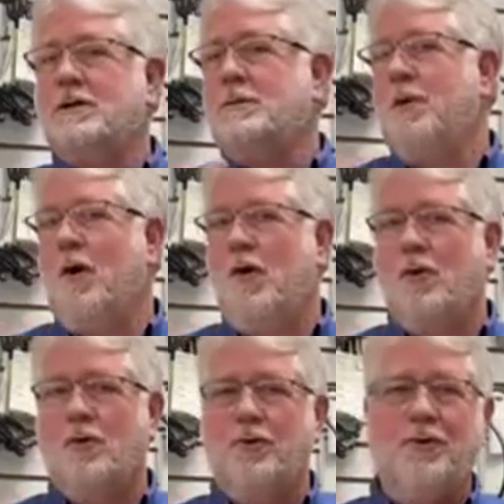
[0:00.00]
hooks and
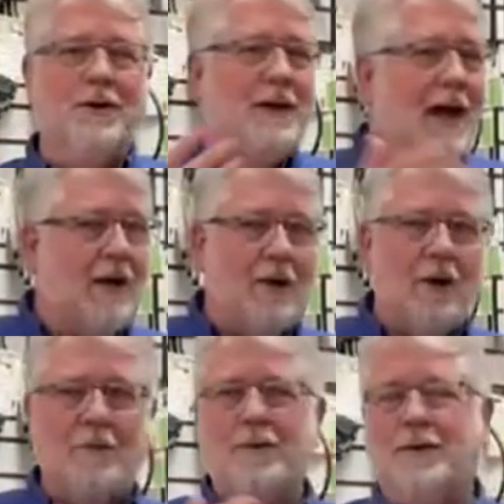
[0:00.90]
poles and deck
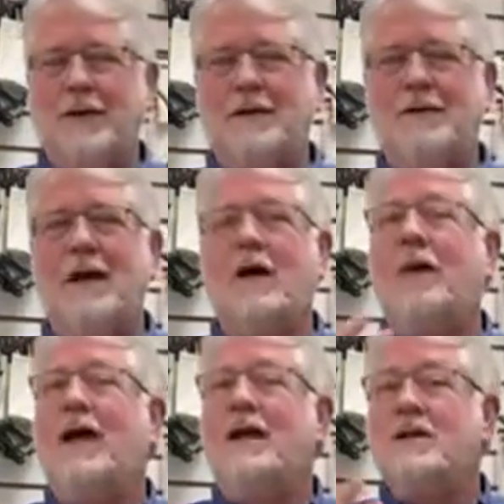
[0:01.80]
arms and things like
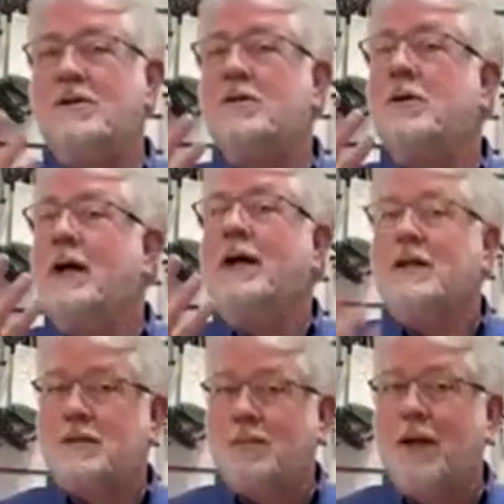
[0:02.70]
that, ways to
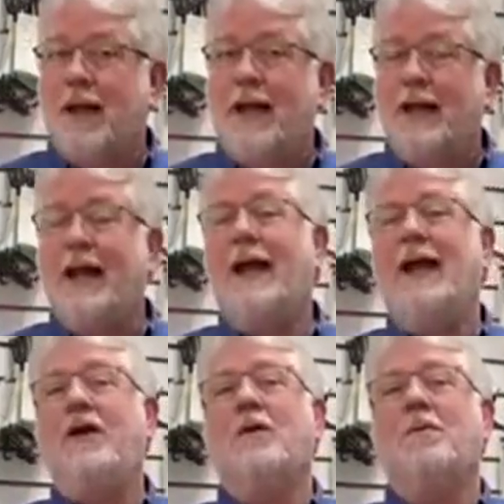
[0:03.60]
display and
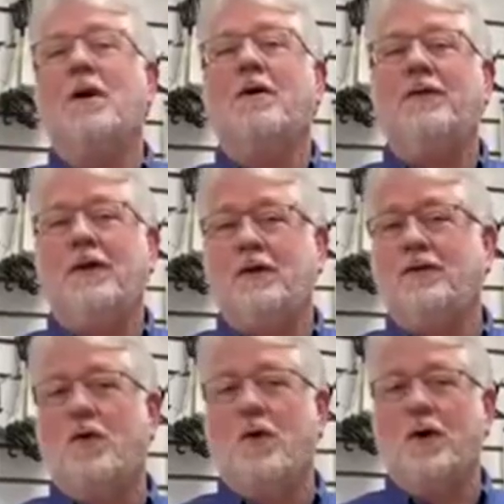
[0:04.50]
hang your bird
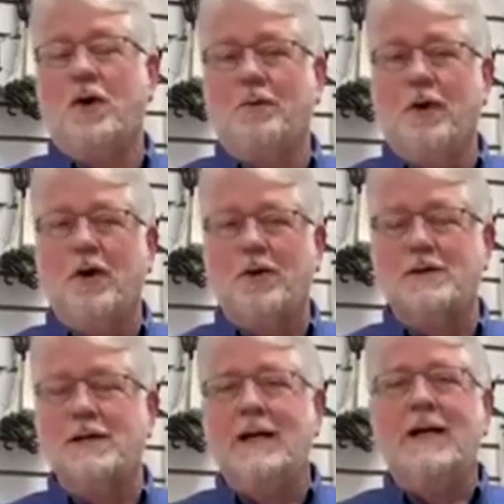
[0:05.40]
feeders for your
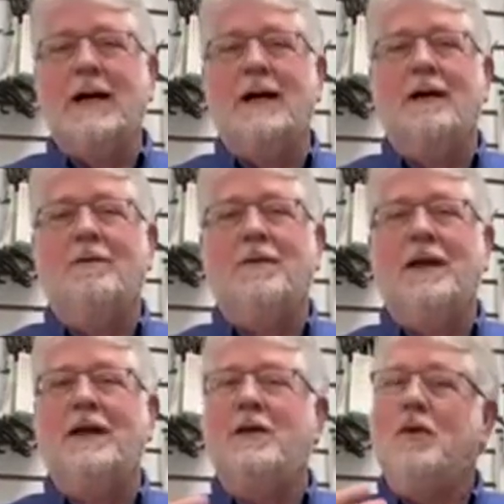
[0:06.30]
birds.
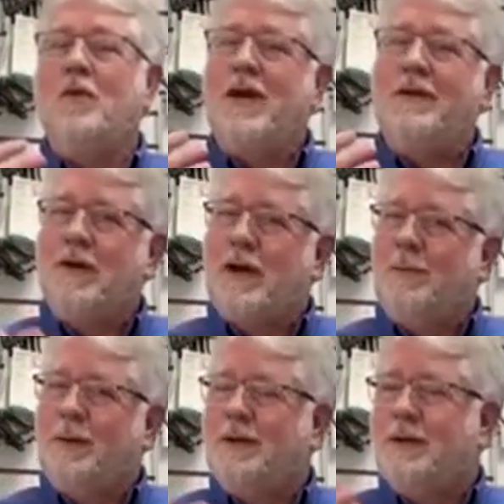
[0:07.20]
And we have a
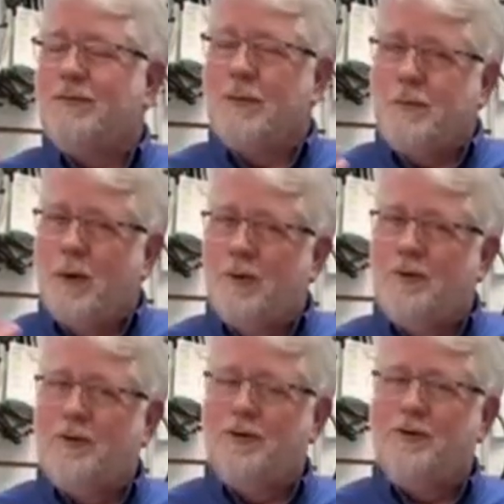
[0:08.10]
couple of different
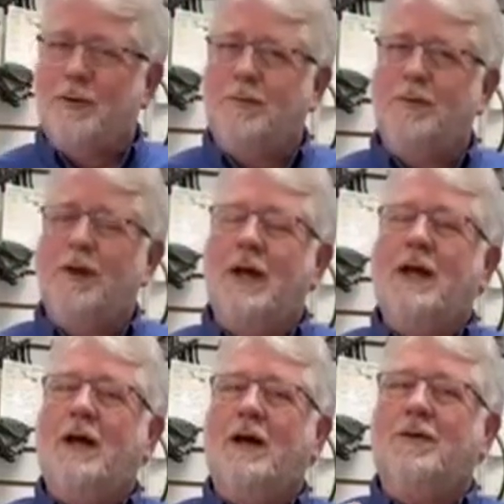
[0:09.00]
pole systems
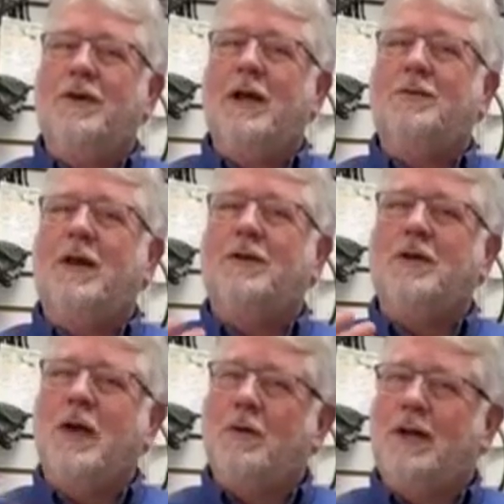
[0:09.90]
set up, so I
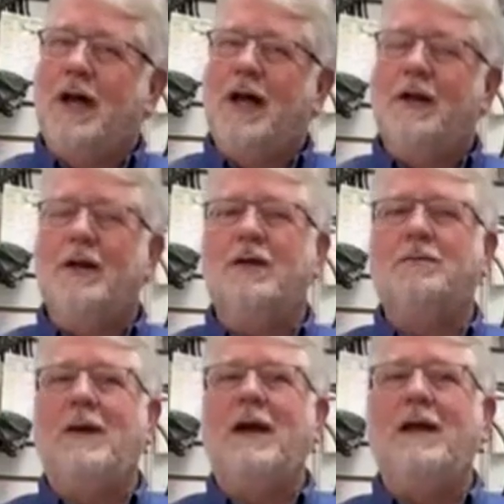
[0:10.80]
thought I would kind of
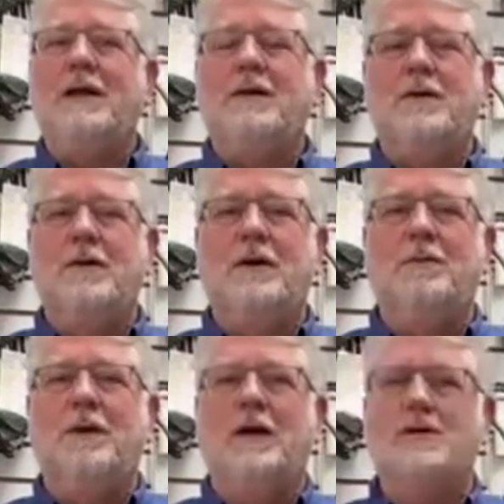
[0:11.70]
explain that to
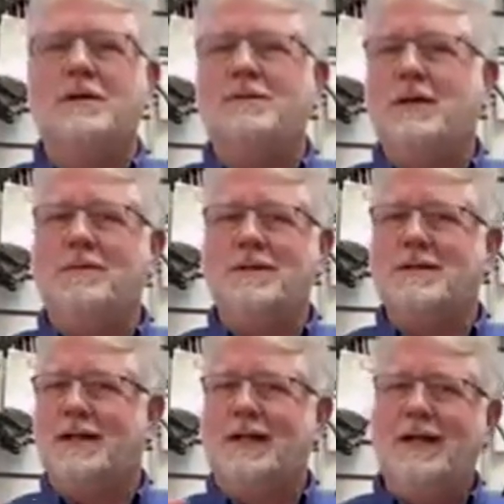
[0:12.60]
you, because sometimes
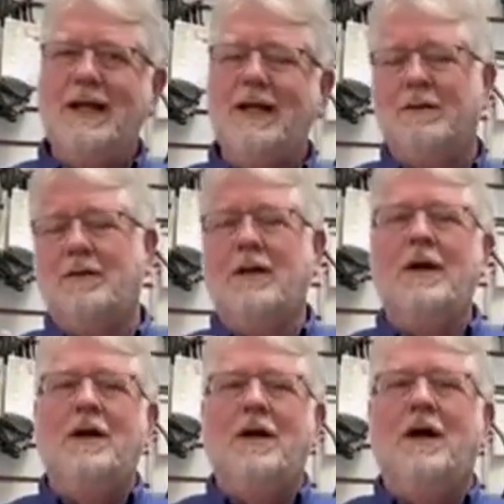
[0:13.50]
it's a little